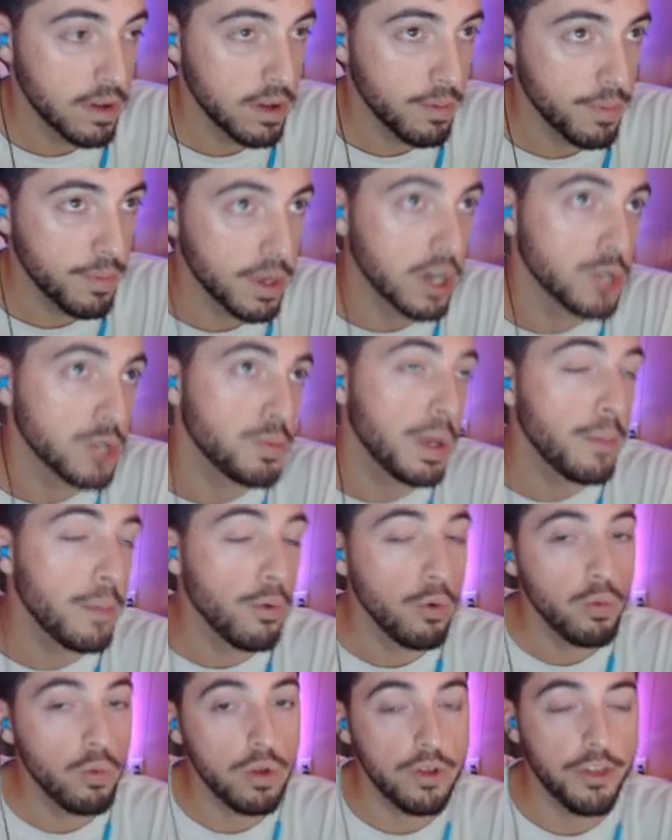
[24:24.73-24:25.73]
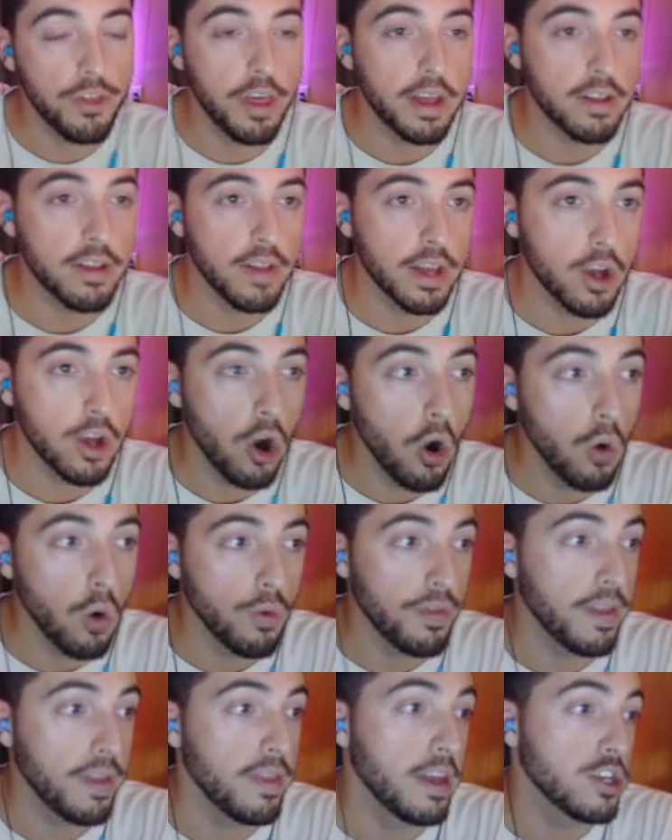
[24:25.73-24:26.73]
Because people will think like, oh,
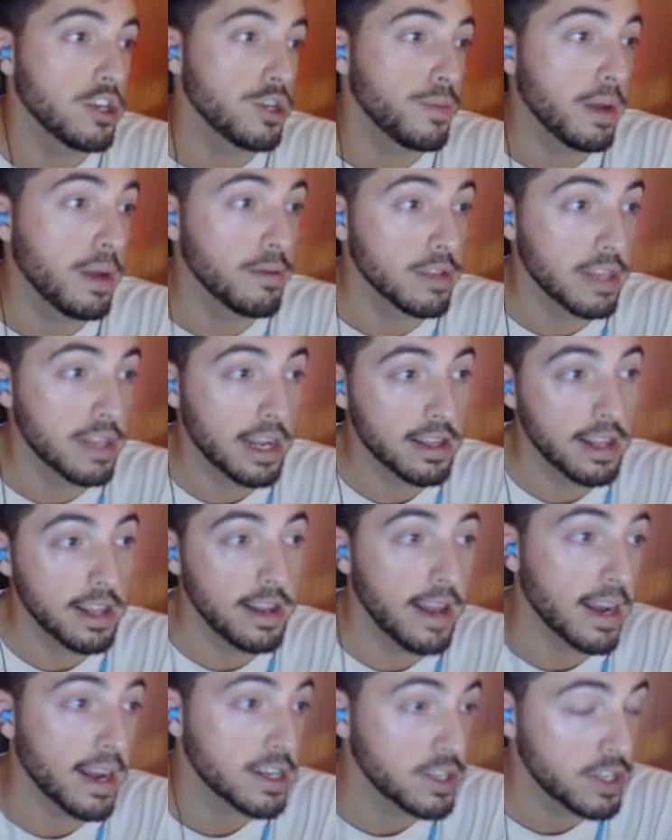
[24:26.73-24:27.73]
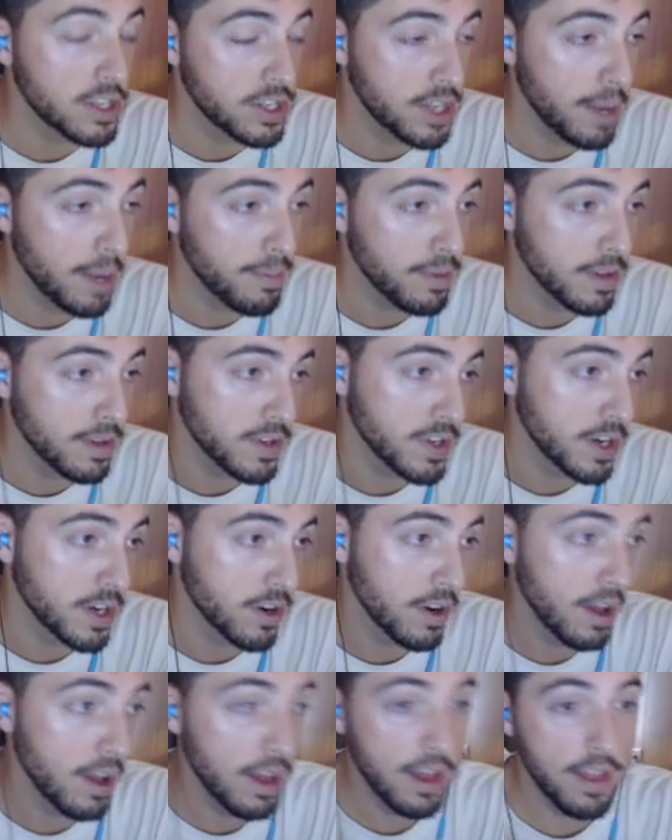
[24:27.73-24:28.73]
they should be able to take the next step this
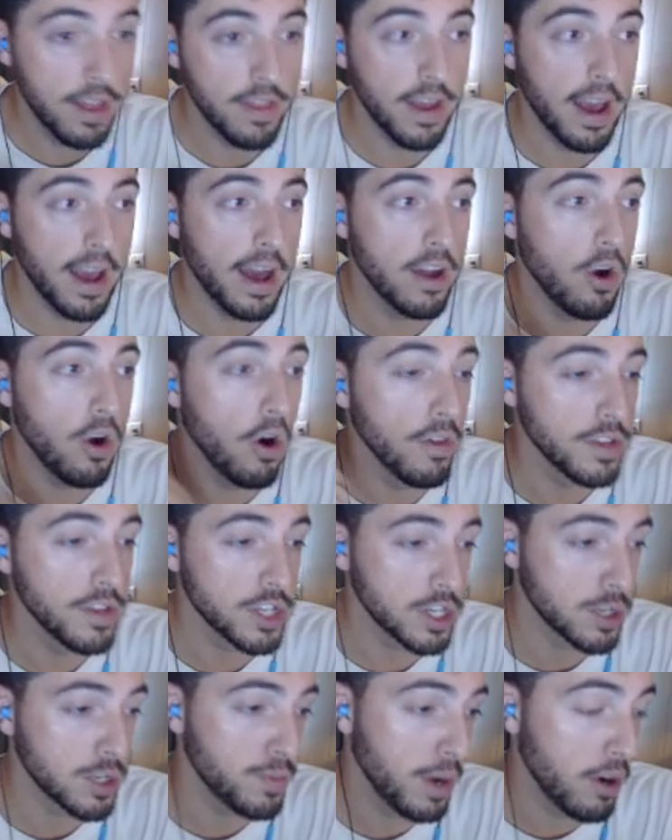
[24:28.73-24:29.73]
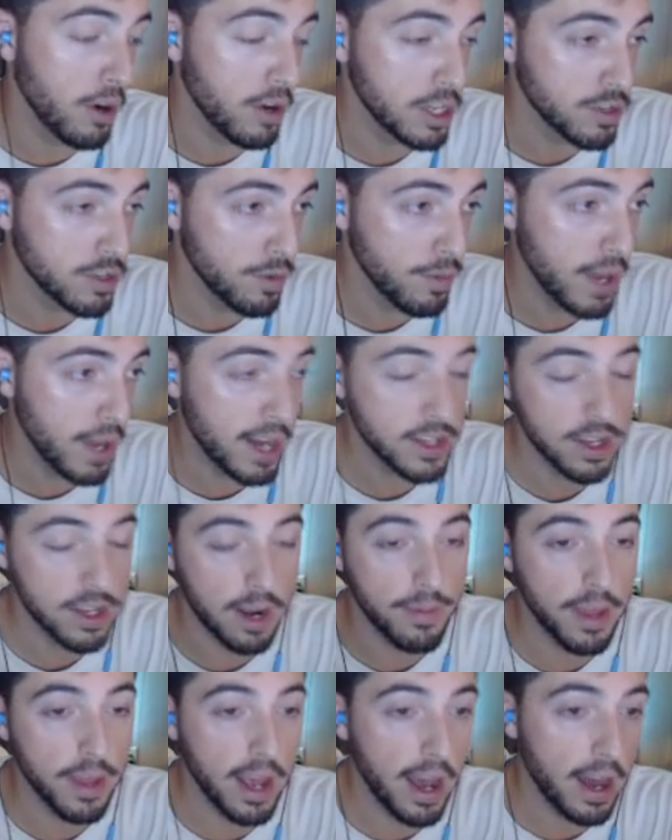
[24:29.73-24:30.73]
year. They had all this experience from last
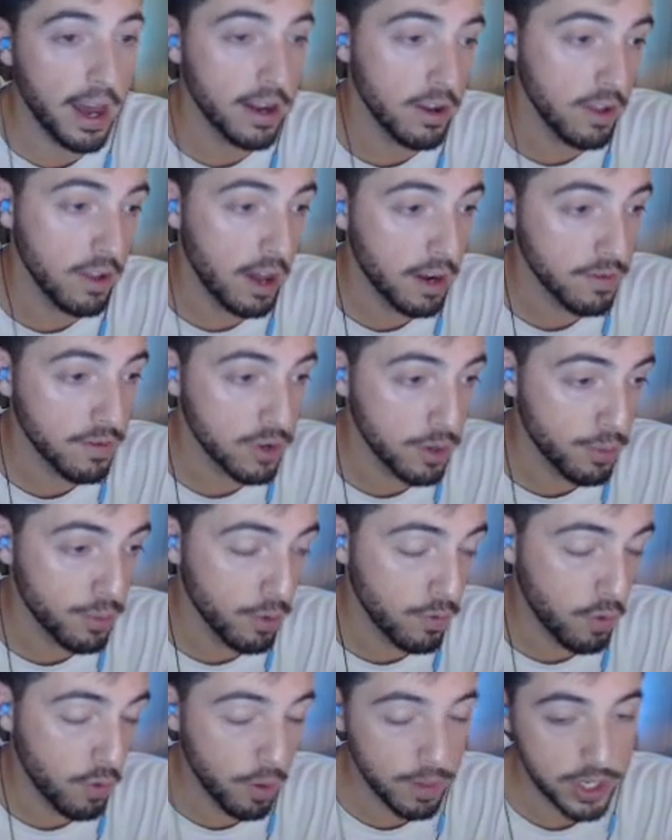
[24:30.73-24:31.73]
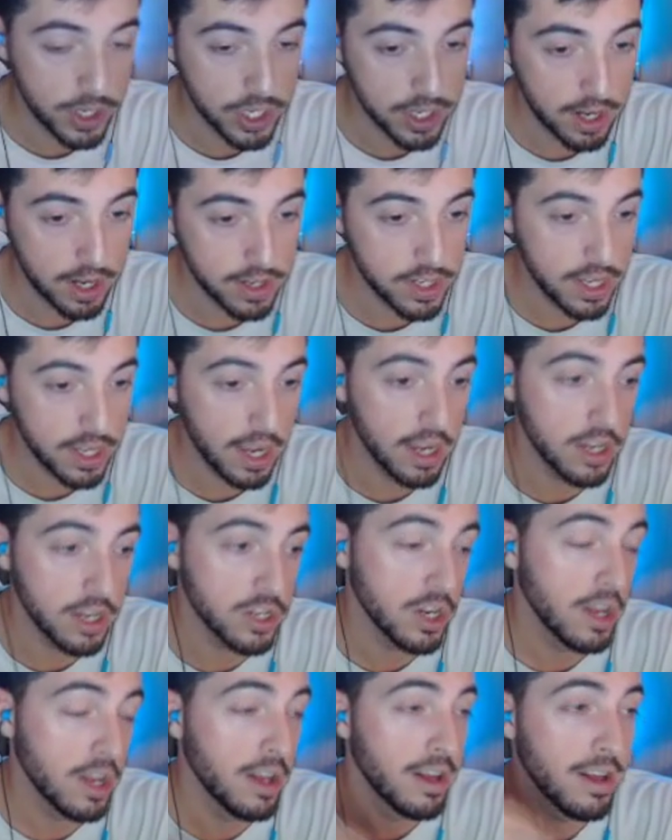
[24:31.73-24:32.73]
time. They had a lot of good performances on
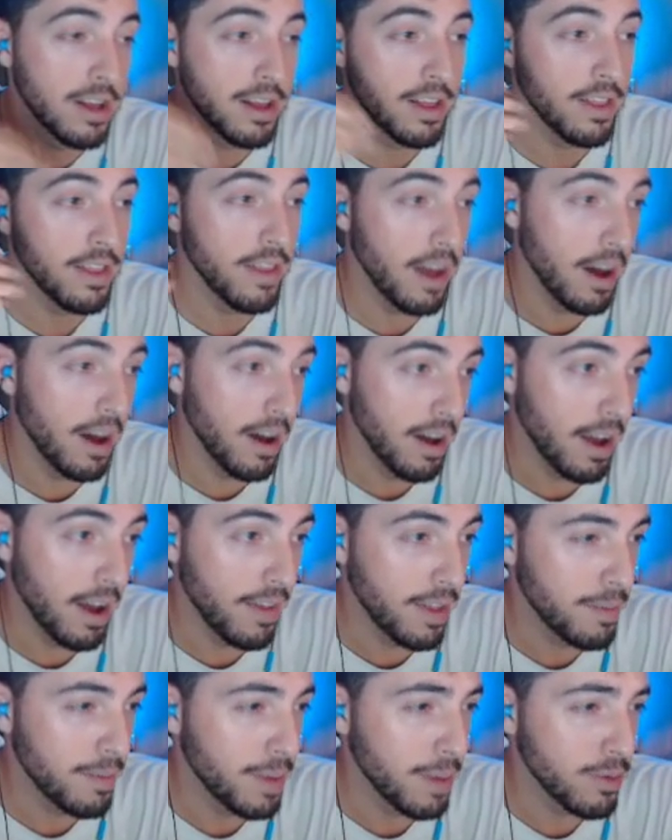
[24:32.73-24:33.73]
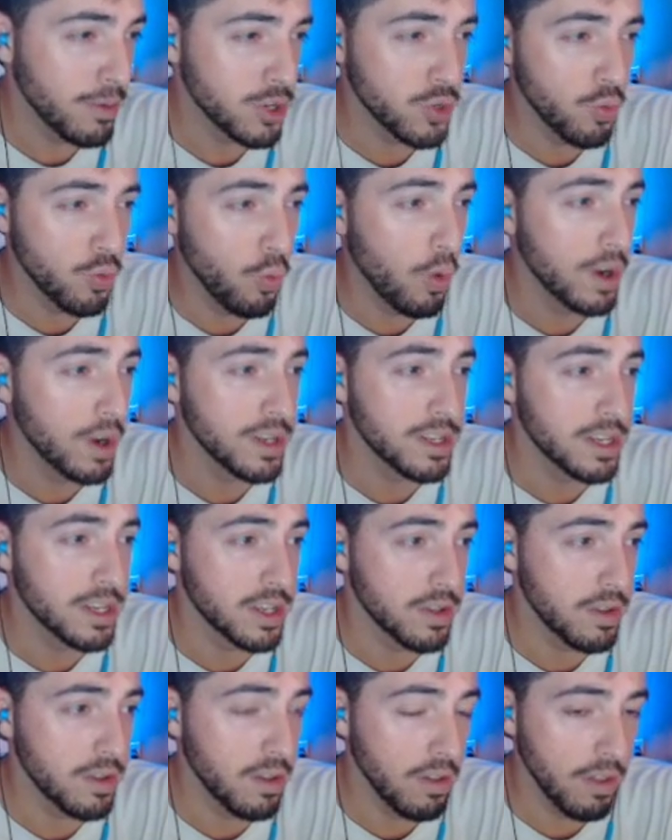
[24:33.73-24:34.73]
stage, uh, and then people just want to
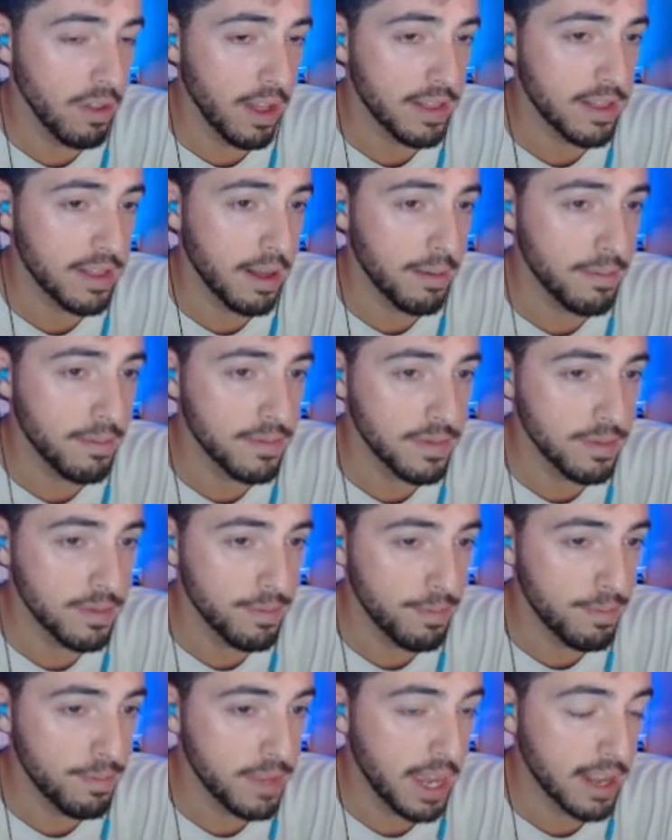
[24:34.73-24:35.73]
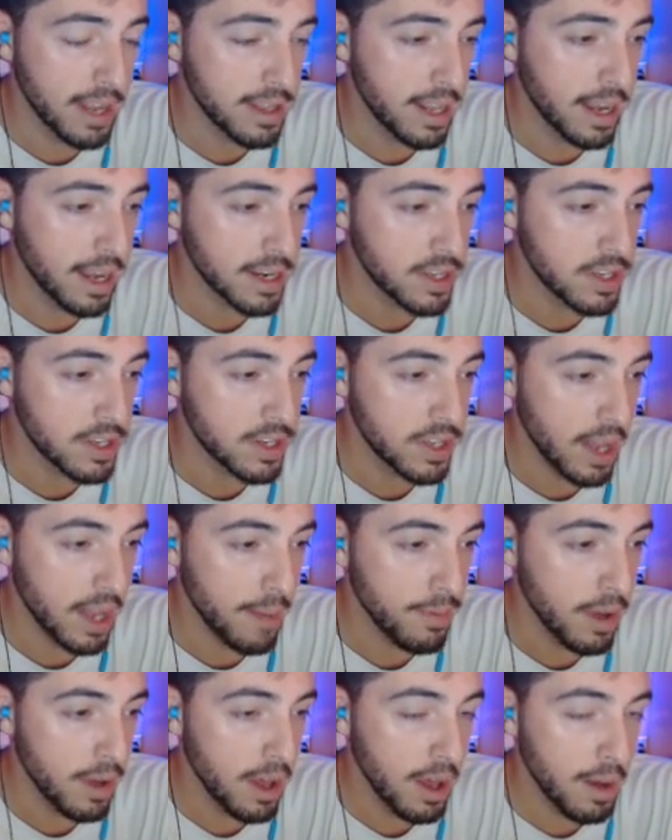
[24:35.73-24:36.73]
let them take the next
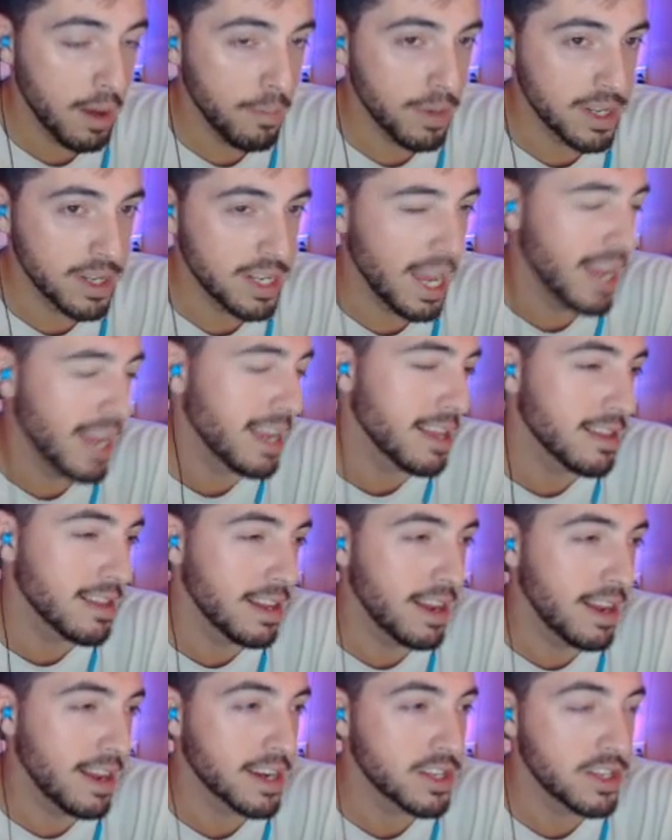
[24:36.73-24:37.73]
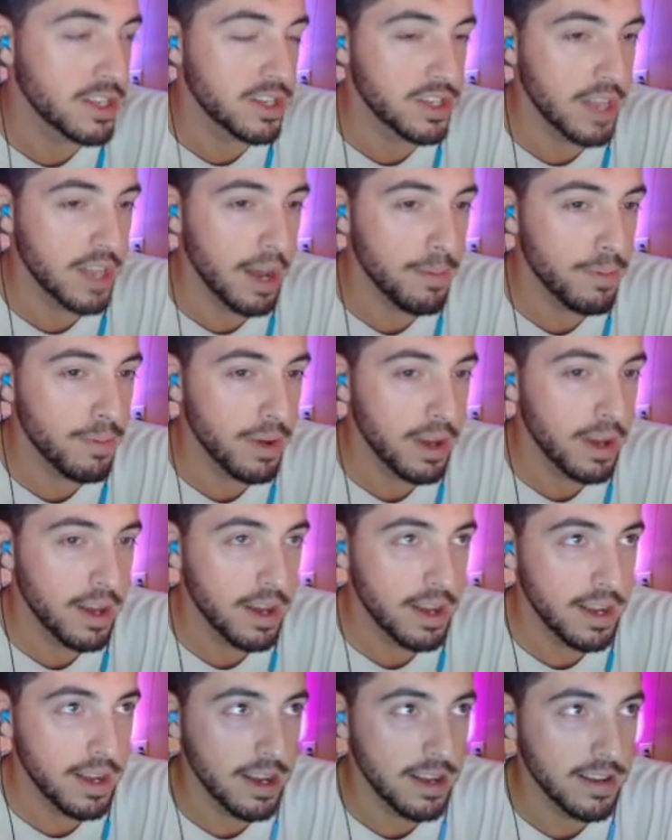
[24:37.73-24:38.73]
step. But taking the next step
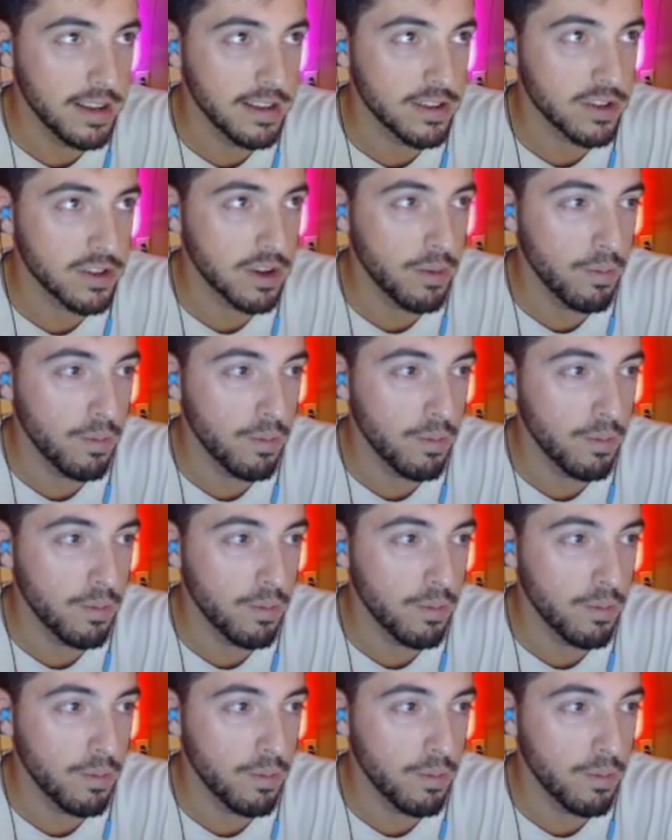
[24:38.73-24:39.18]
is